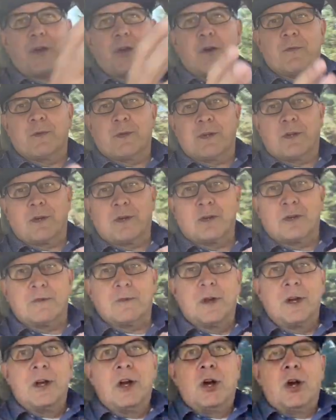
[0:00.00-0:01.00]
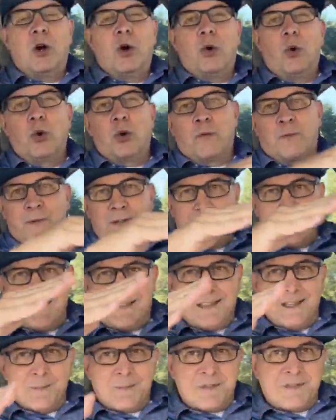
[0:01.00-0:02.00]
off a curve, or if it
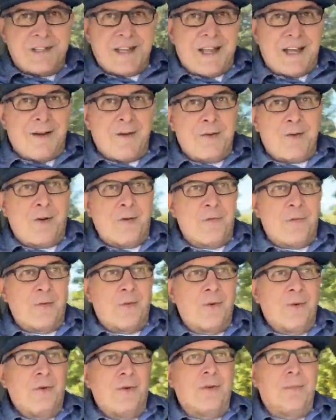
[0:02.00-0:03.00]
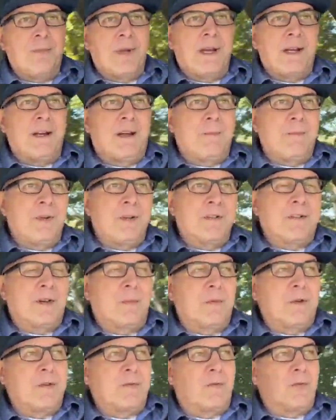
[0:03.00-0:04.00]
dips down off the road, it may not be
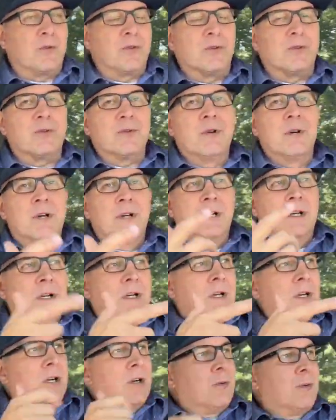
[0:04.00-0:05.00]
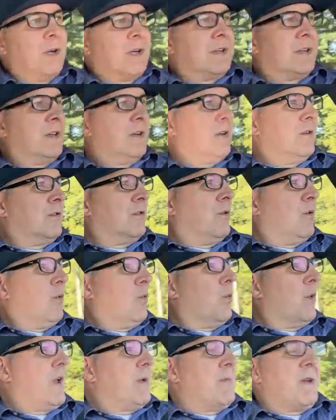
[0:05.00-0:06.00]
something for you. Right there is
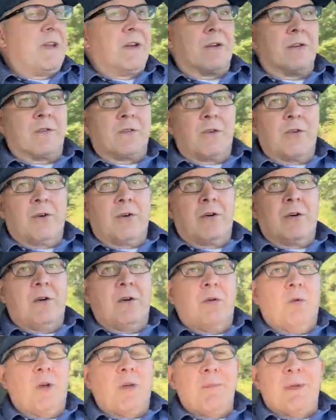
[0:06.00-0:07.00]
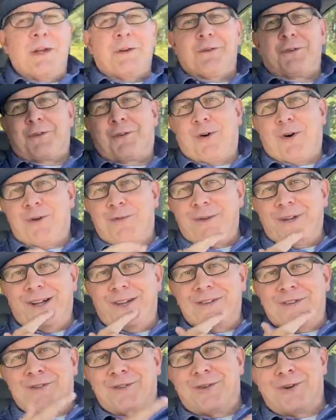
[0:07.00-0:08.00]
Waymaker's Coffee. I
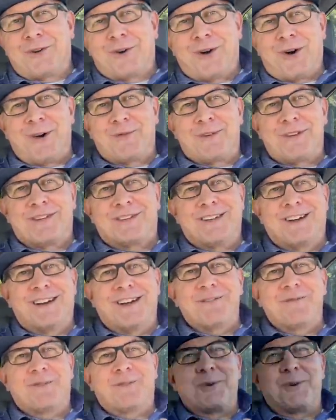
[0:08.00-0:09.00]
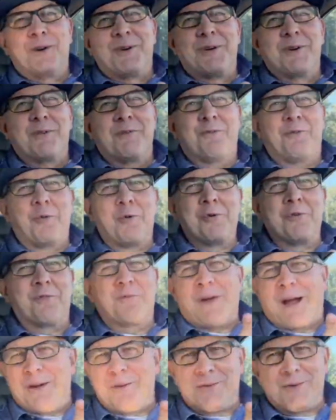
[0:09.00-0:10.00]
just saw a coffee sign for
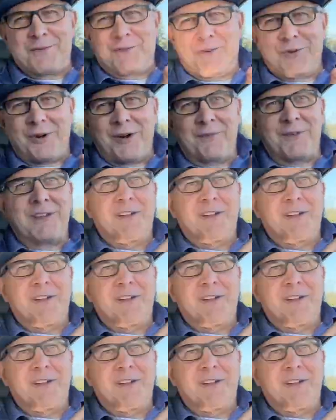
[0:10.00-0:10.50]
Founders Coffee.